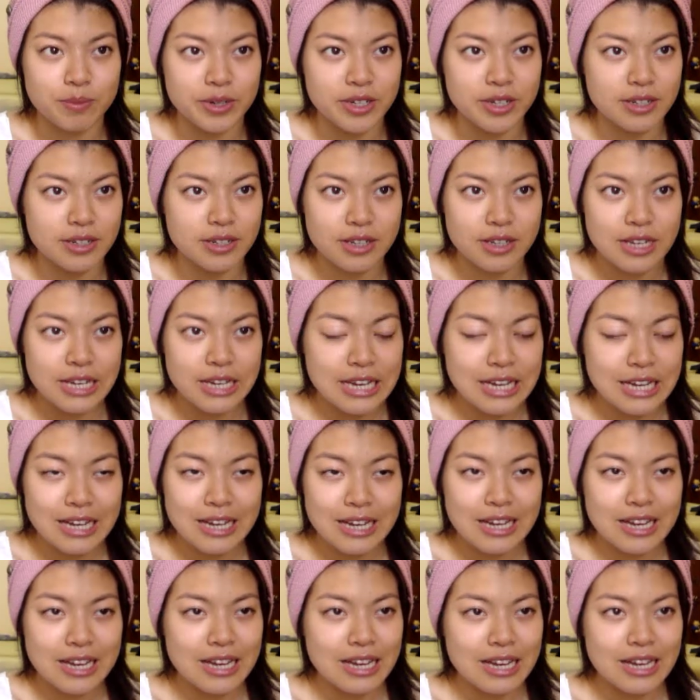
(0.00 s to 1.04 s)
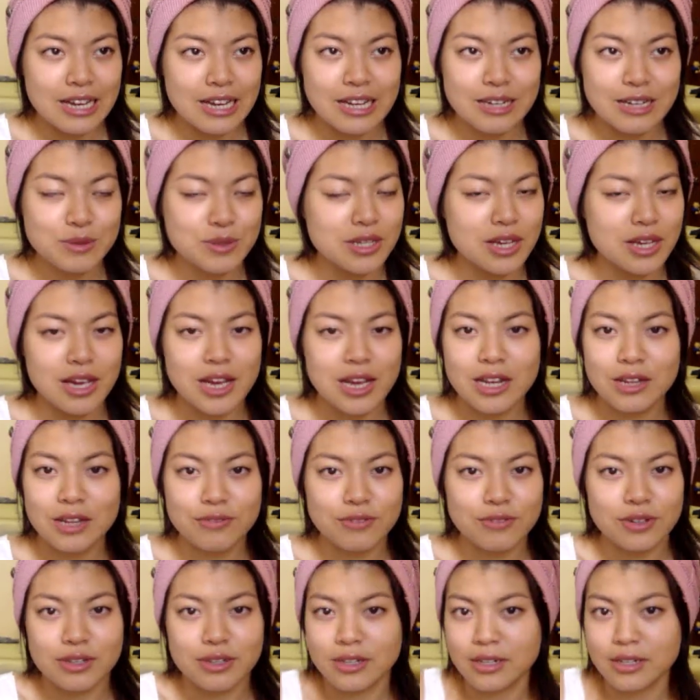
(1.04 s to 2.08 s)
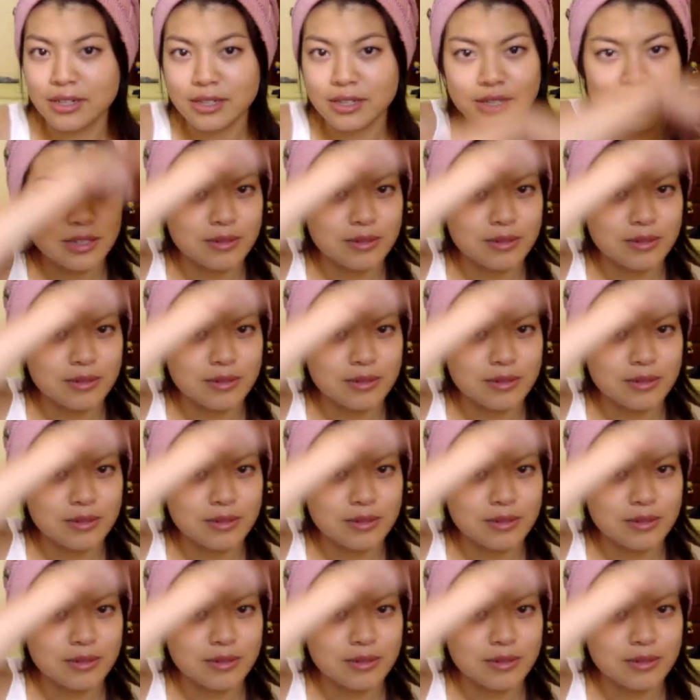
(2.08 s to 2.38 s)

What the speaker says: But it was a hell of a